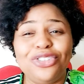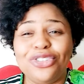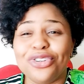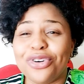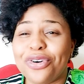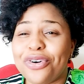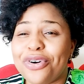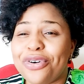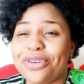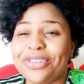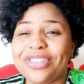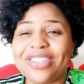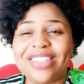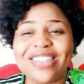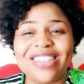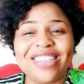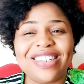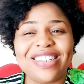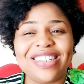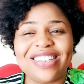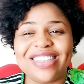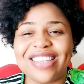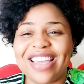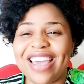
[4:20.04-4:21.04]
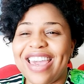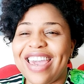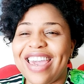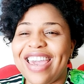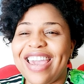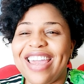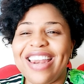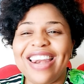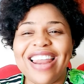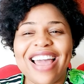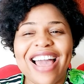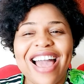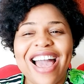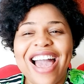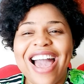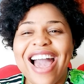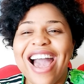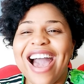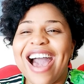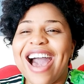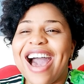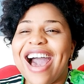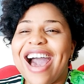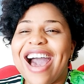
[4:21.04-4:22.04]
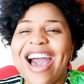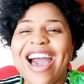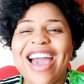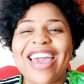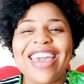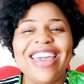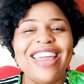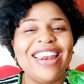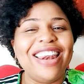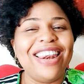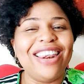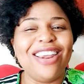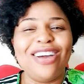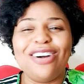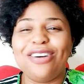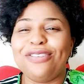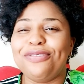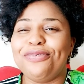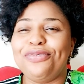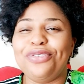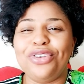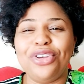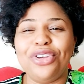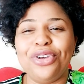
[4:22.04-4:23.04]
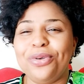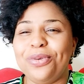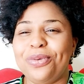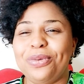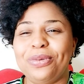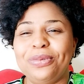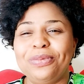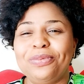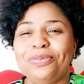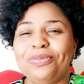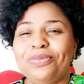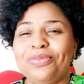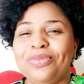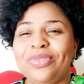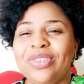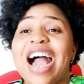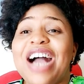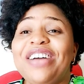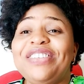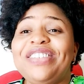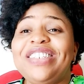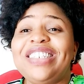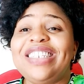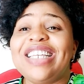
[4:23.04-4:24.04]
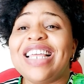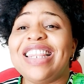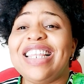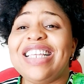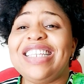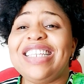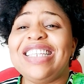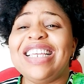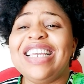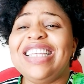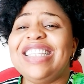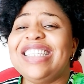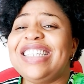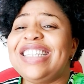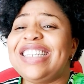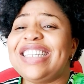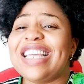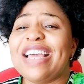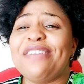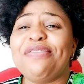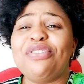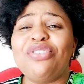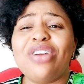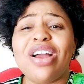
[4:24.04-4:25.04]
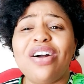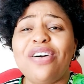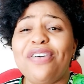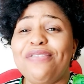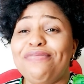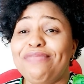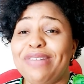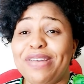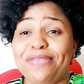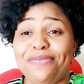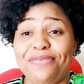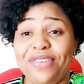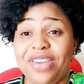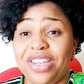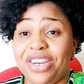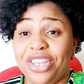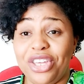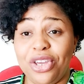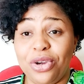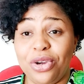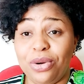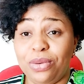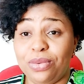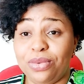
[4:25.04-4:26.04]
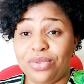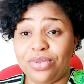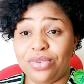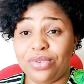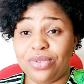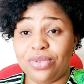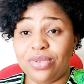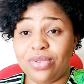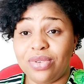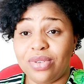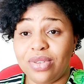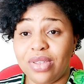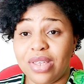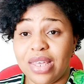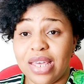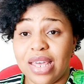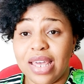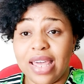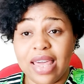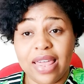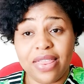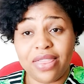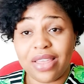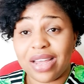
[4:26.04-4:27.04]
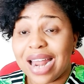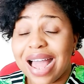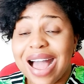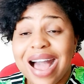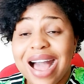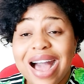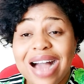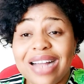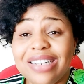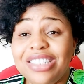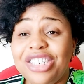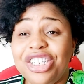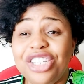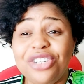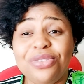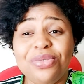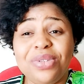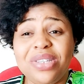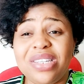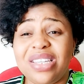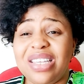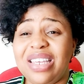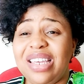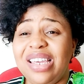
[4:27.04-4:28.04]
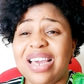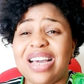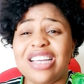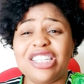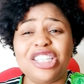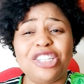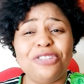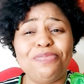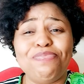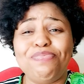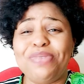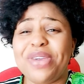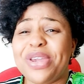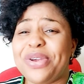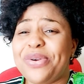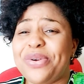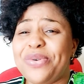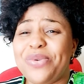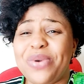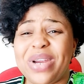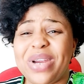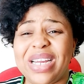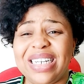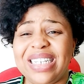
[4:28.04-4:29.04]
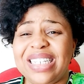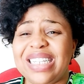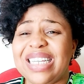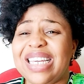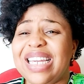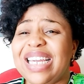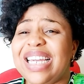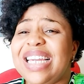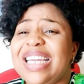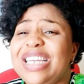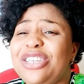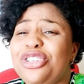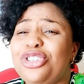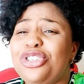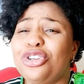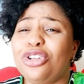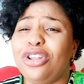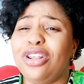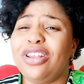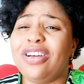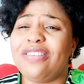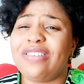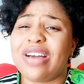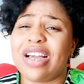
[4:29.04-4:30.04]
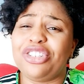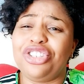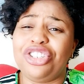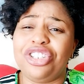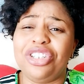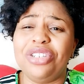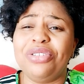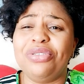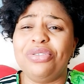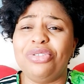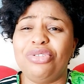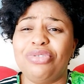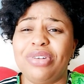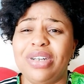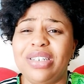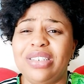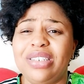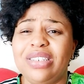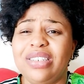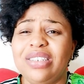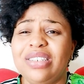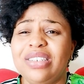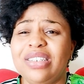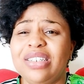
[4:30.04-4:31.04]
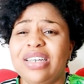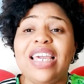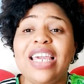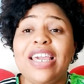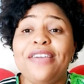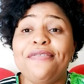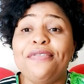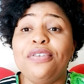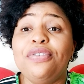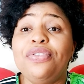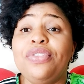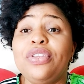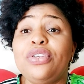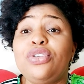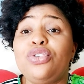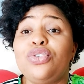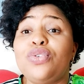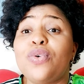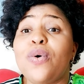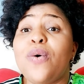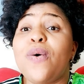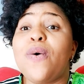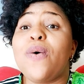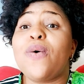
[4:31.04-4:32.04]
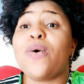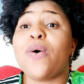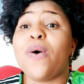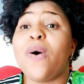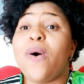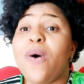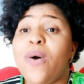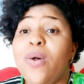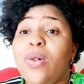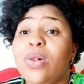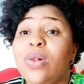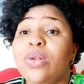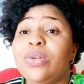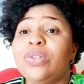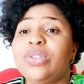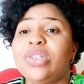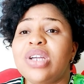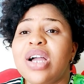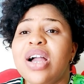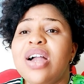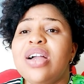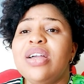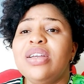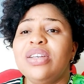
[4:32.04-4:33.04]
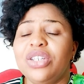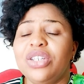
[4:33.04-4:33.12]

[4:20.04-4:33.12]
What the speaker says: Just saying, I love you. I've said this in several of my videos, that our duty as parents is to love our children, even the so-called